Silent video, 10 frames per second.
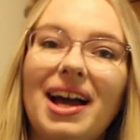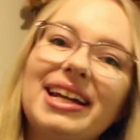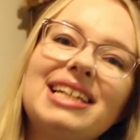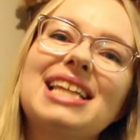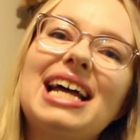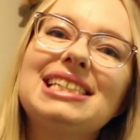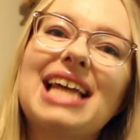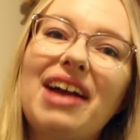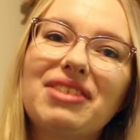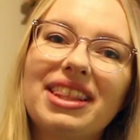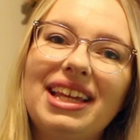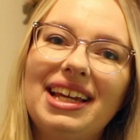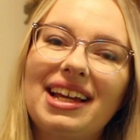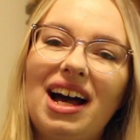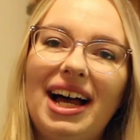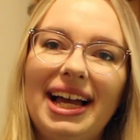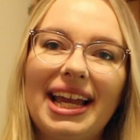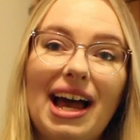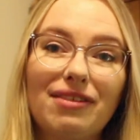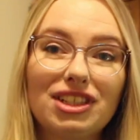Okay, so that is everything I
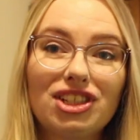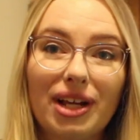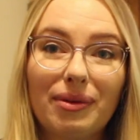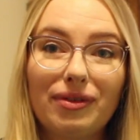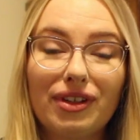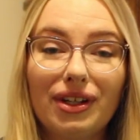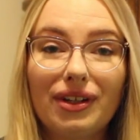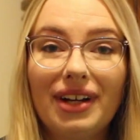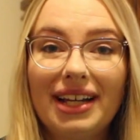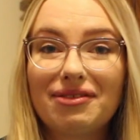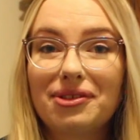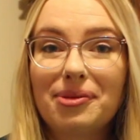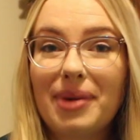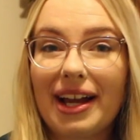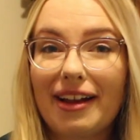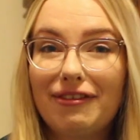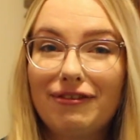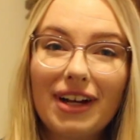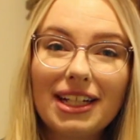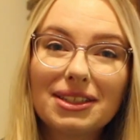have to share with you for my
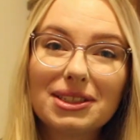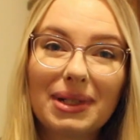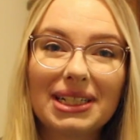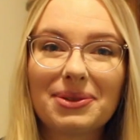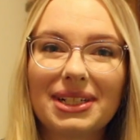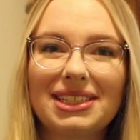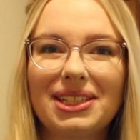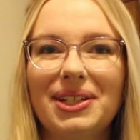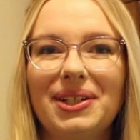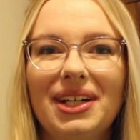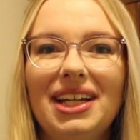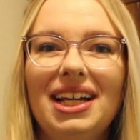final 2022